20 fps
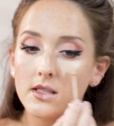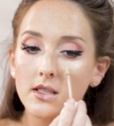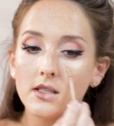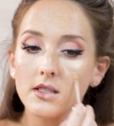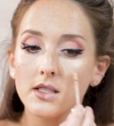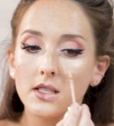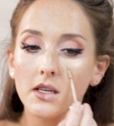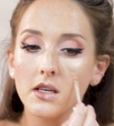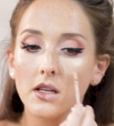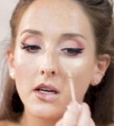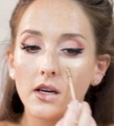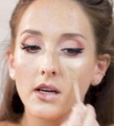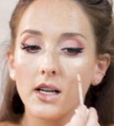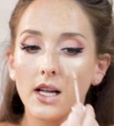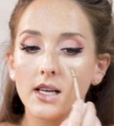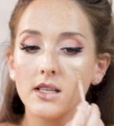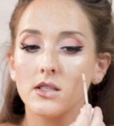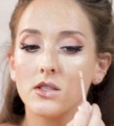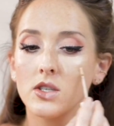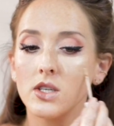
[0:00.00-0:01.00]
concealer. It
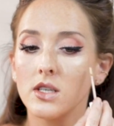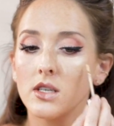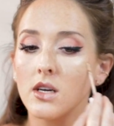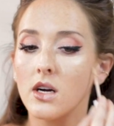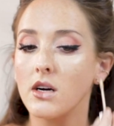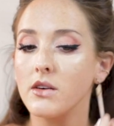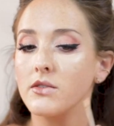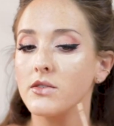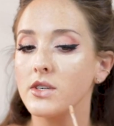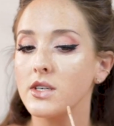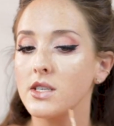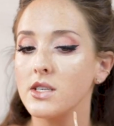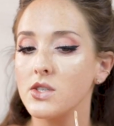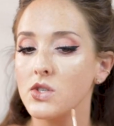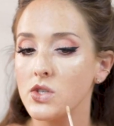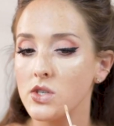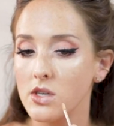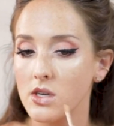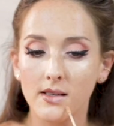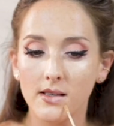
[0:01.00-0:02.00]
has good
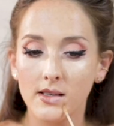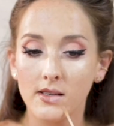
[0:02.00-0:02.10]
coverage.